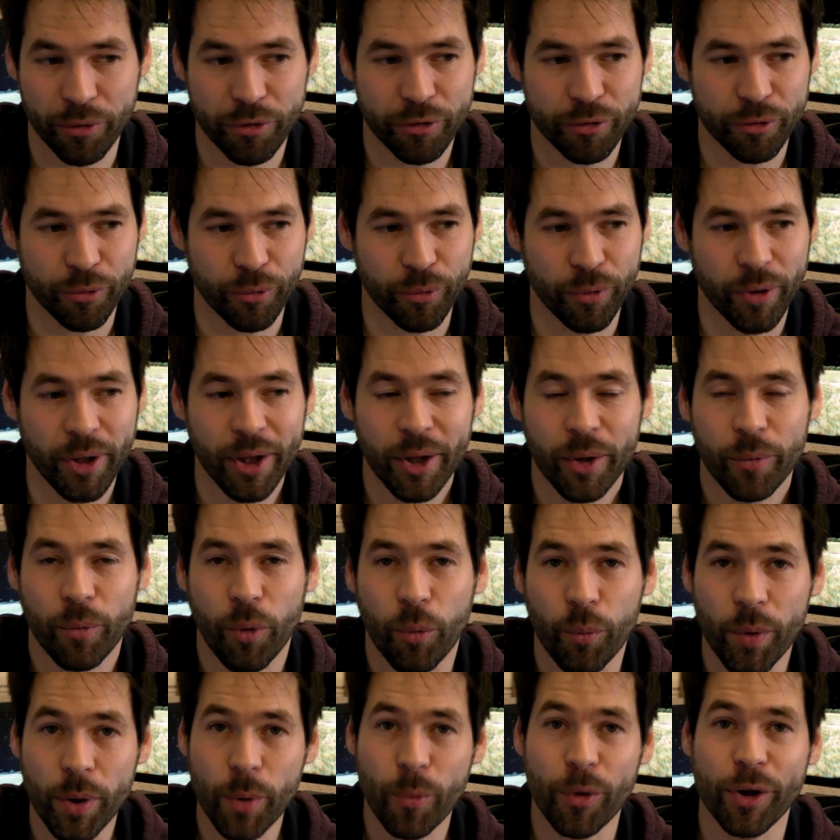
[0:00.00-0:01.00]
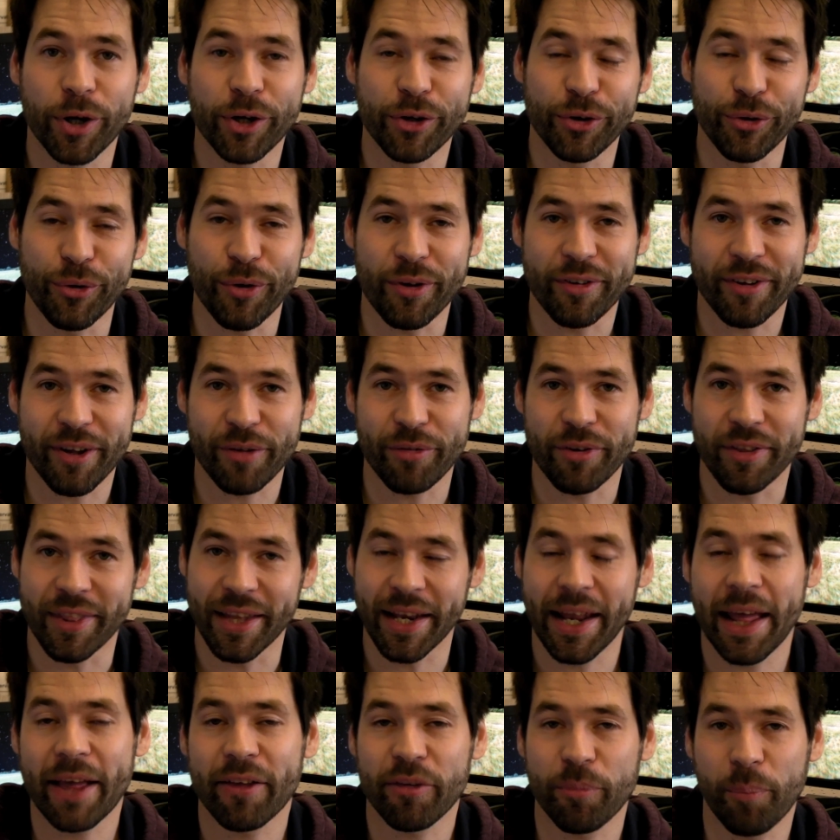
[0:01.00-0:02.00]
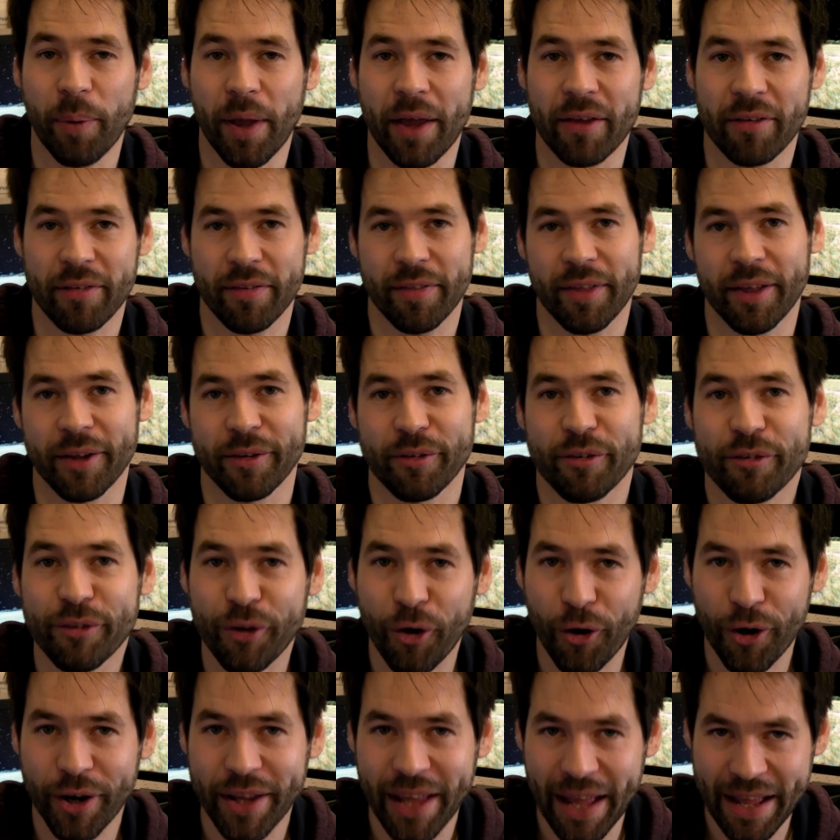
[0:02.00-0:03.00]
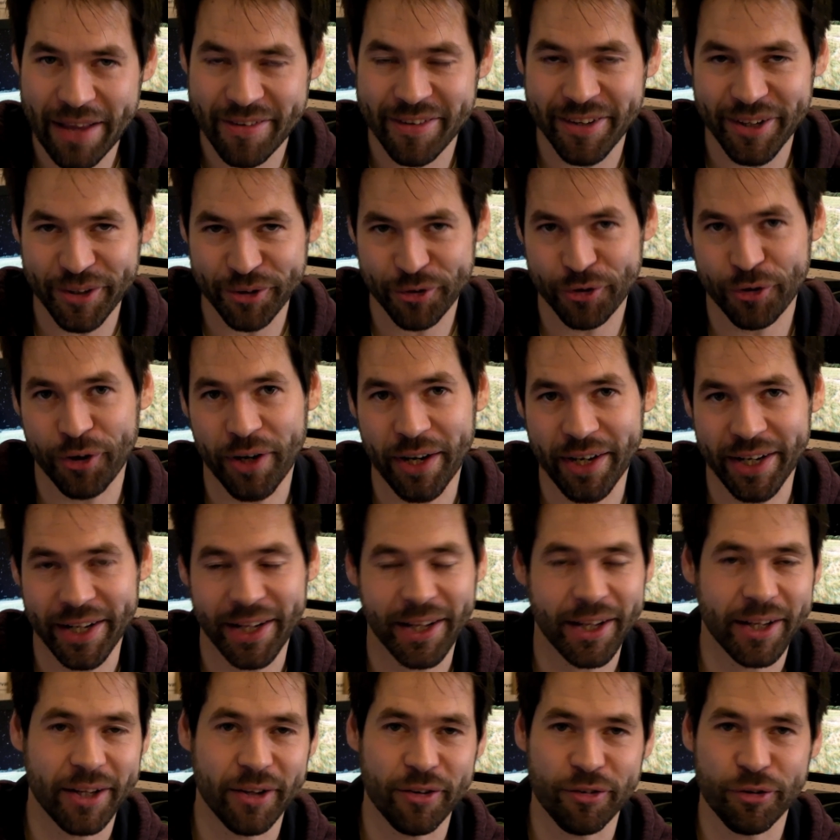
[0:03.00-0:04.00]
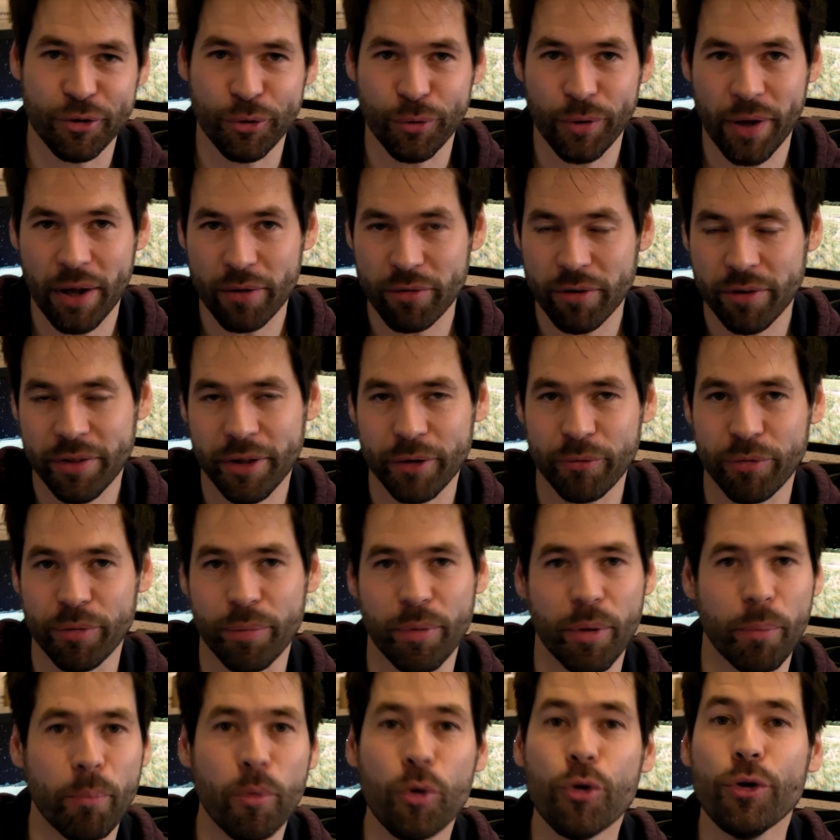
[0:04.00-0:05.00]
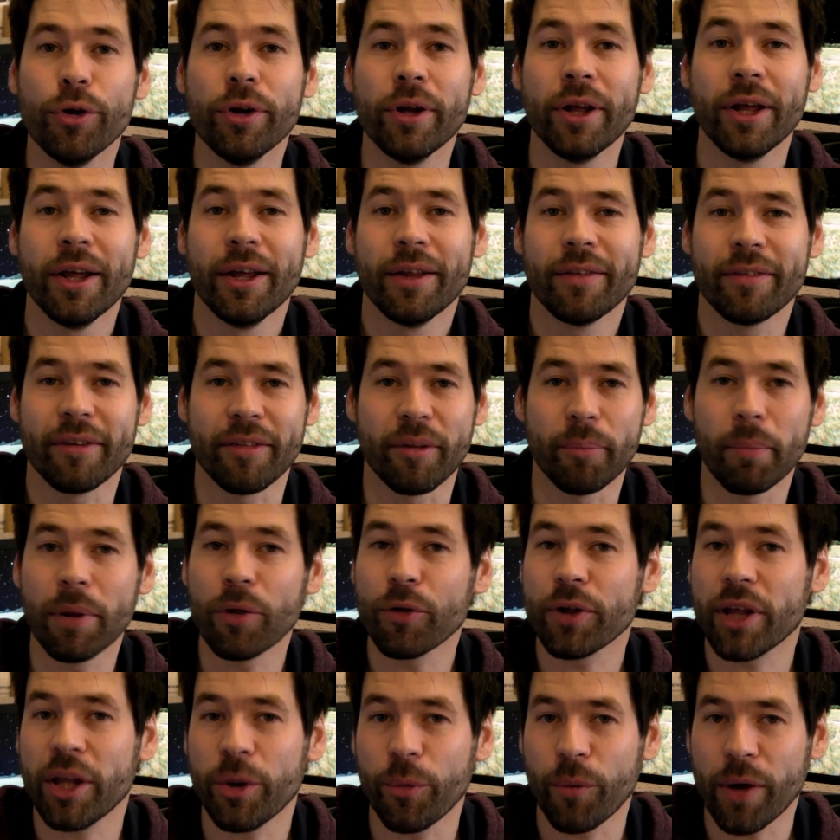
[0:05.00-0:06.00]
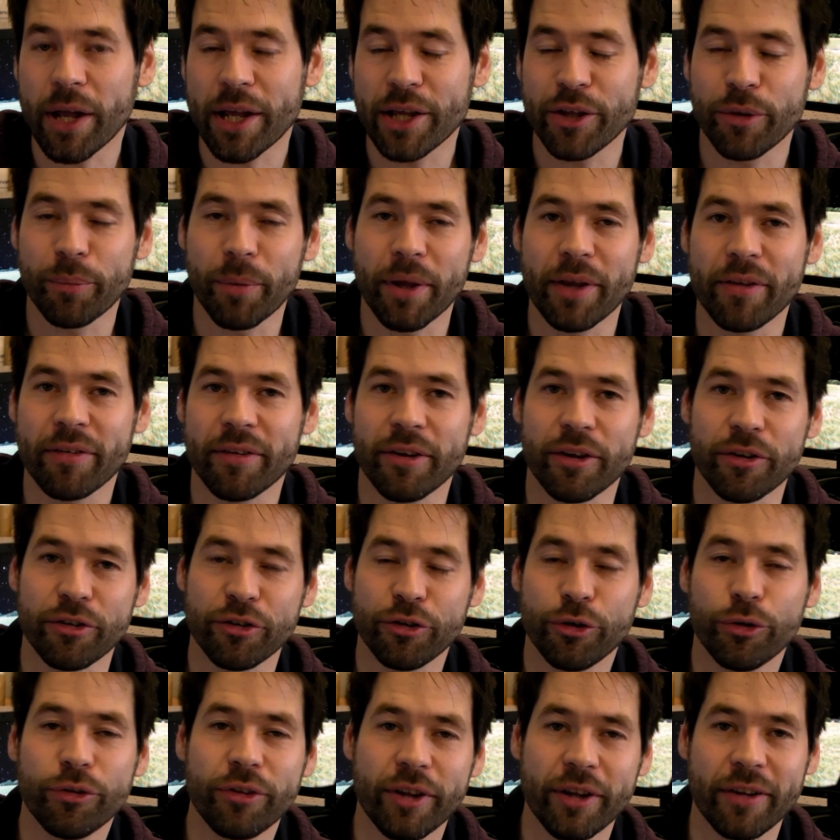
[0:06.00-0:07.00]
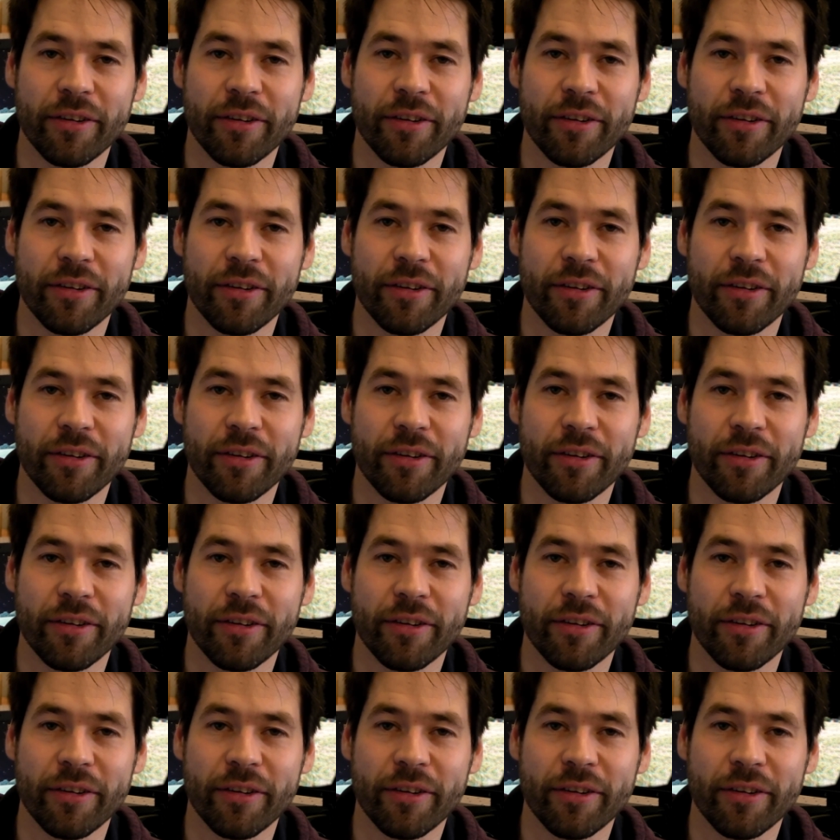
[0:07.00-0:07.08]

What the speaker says: So what we want to do is give you the next best thing, stargazing training. I can show you everything from the moon to the Milky Way. You might see a shooting